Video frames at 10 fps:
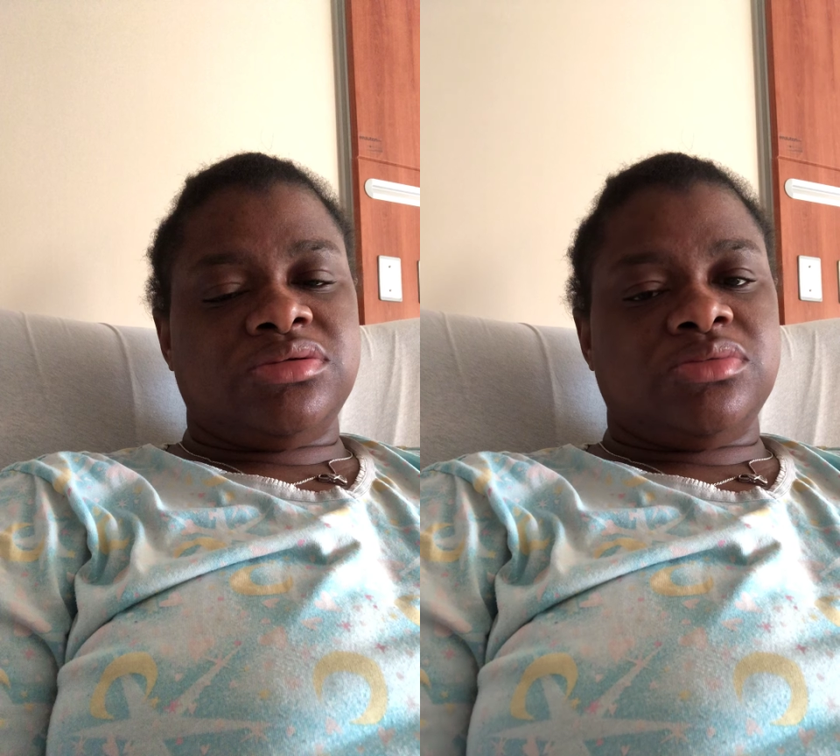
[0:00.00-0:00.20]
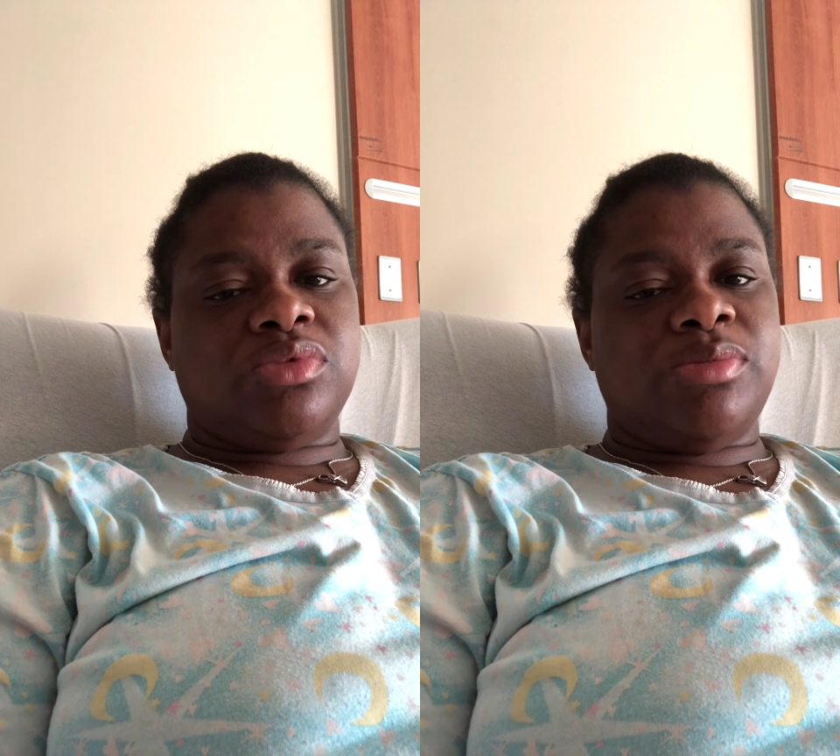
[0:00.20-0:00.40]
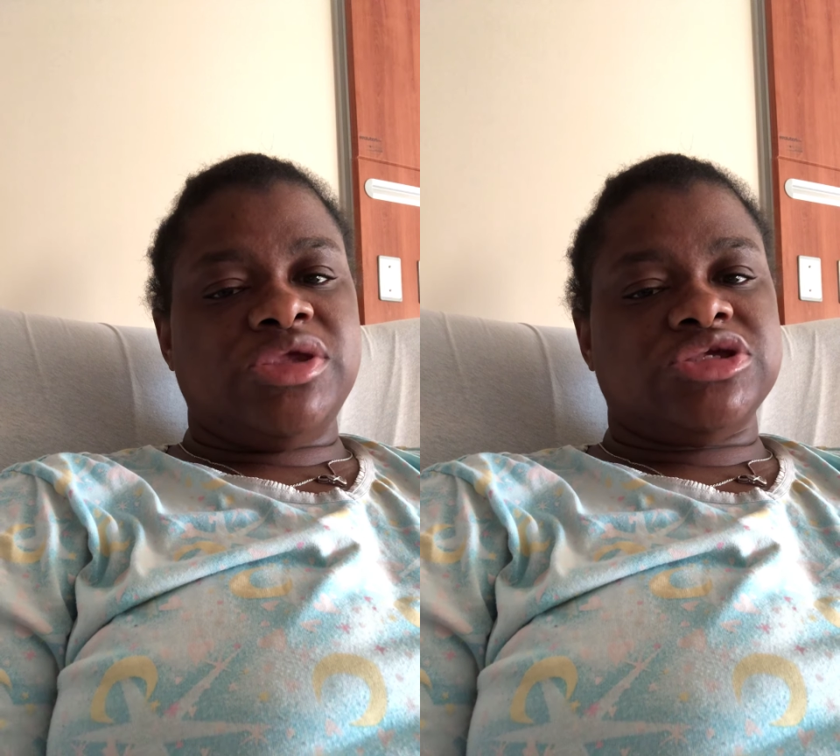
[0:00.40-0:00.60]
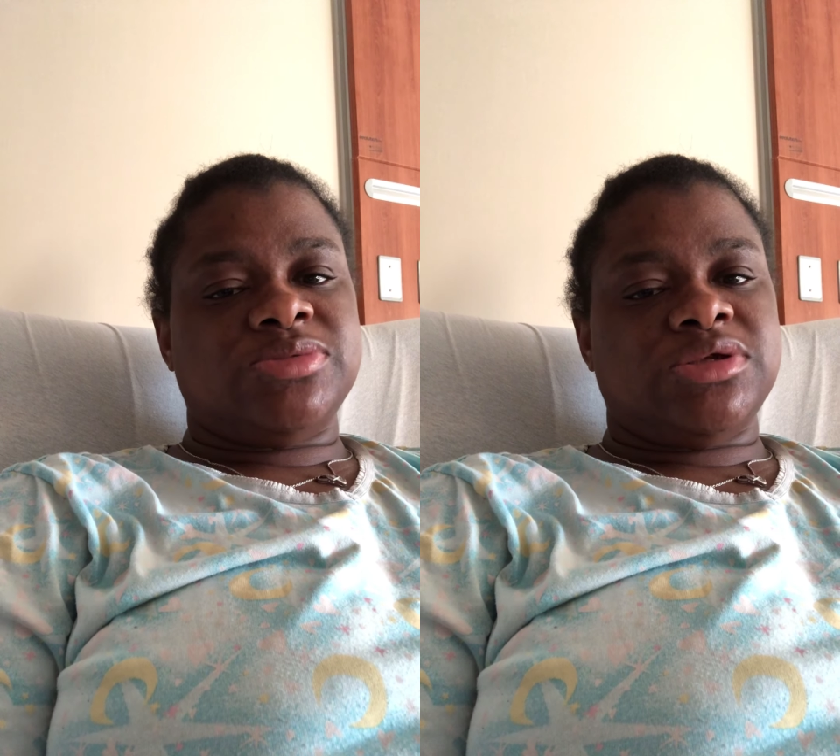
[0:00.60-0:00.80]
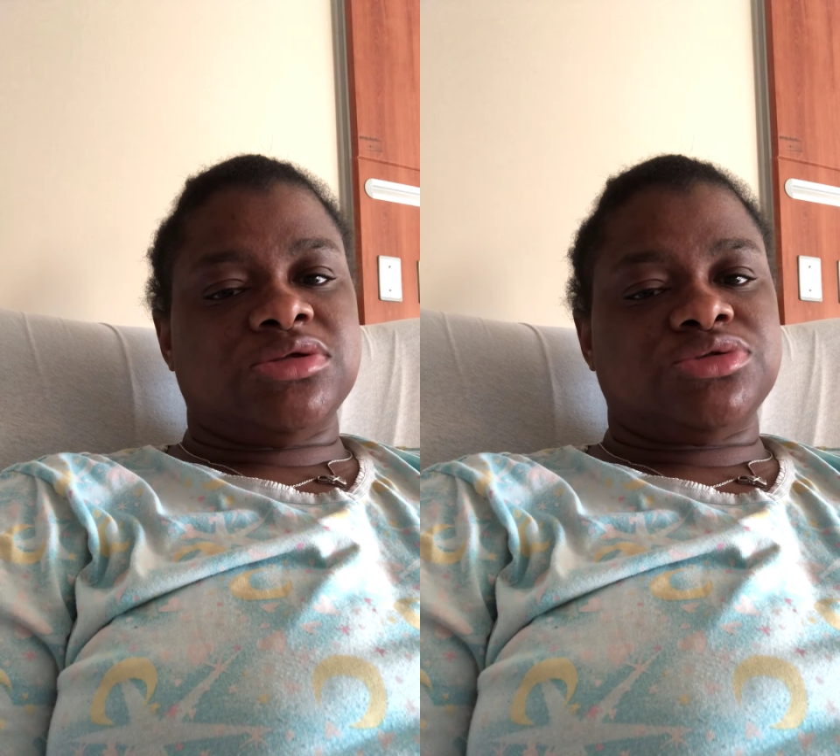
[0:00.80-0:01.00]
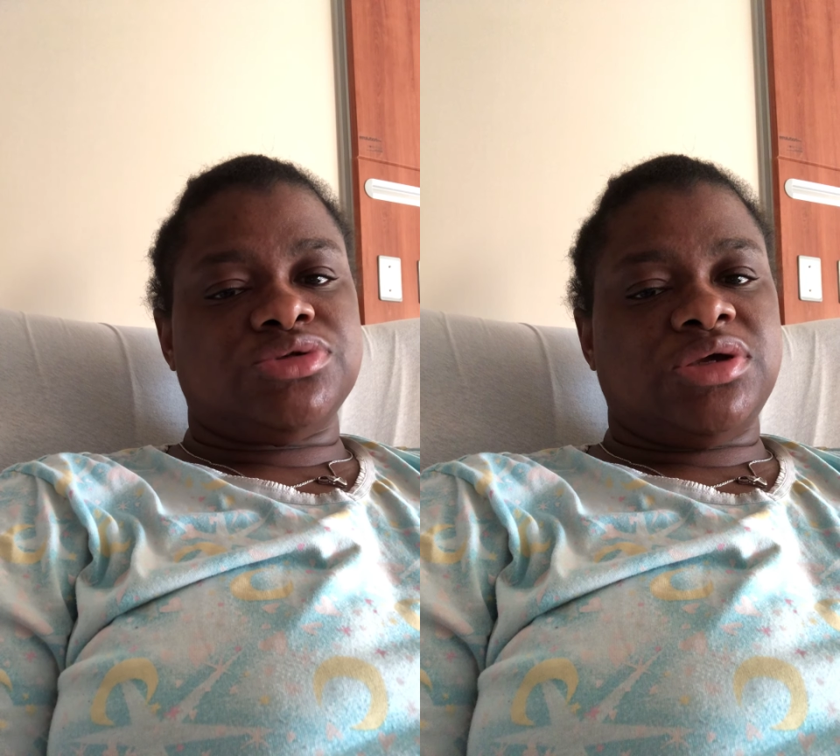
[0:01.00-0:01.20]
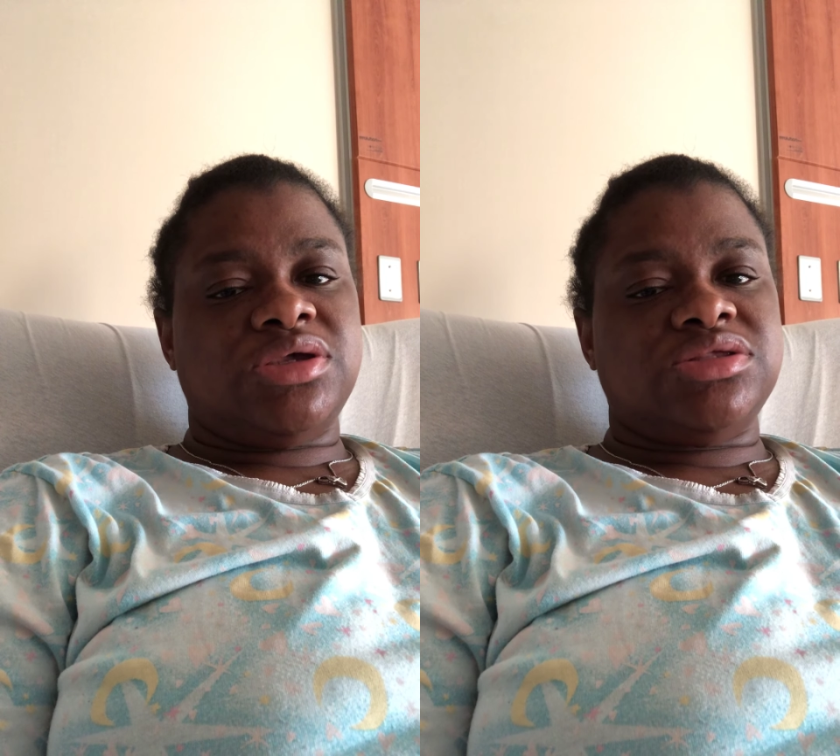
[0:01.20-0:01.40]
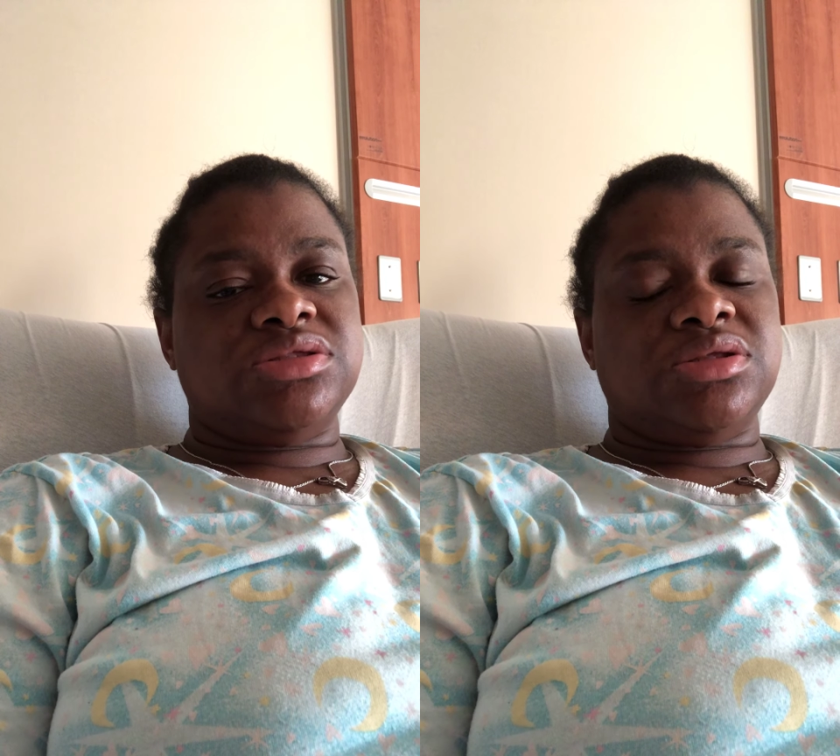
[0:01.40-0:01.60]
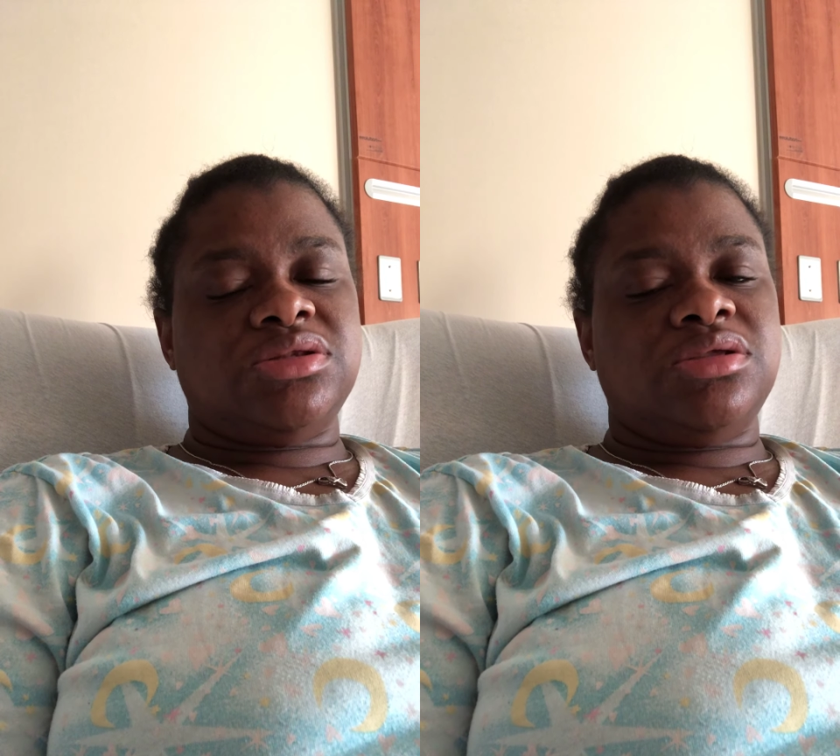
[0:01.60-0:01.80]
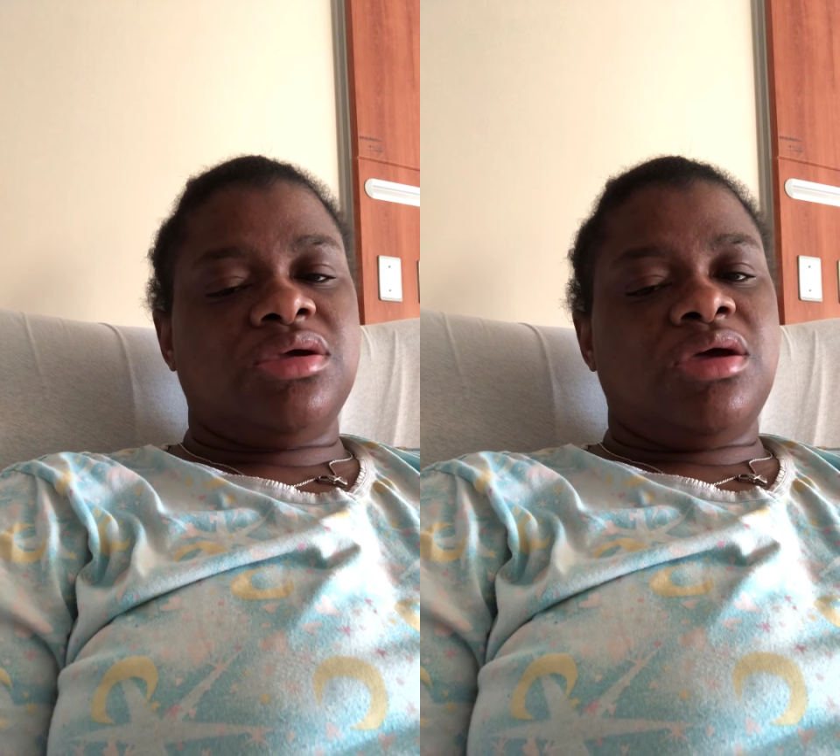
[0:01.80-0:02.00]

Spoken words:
With me just being on straight insulin,